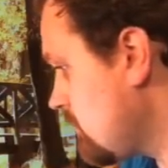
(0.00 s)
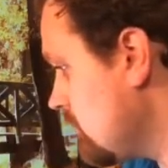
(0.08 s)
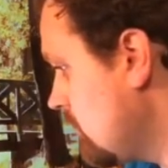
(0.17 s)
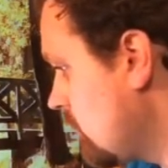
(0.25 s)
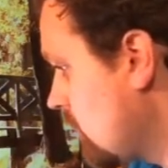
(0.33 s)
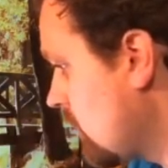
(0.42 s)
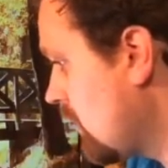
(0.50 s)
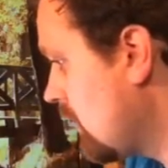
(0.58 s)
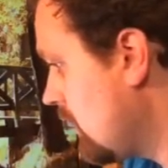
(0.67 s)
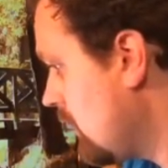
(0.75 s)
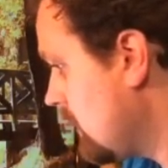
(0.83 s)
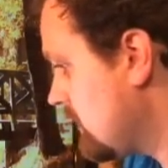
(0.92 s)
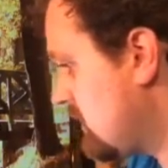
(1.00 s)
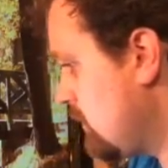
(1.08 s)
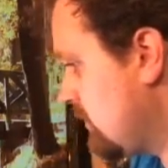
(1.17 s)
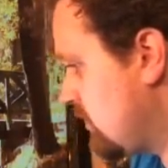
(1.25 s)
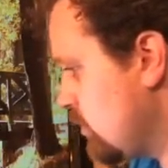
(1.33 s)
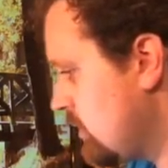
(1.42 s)
Let's see
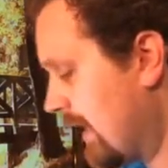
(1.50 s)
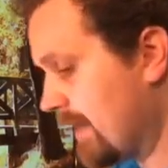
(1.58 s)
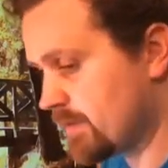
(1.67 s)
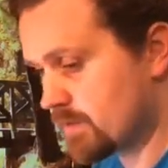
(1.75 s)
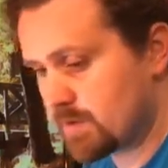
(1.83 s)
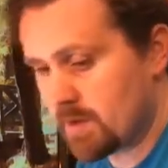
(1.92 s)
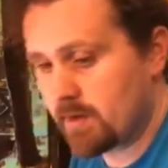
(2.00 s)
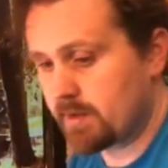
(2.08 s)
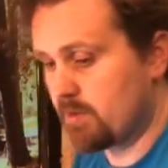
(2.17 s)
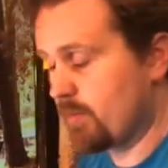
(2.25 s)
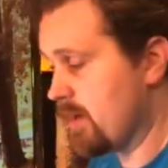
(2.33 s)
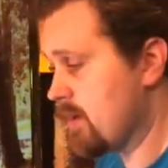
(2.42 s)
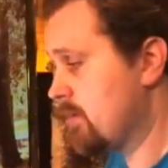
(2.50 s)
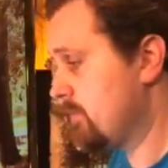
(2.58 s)
what you guys are talking about.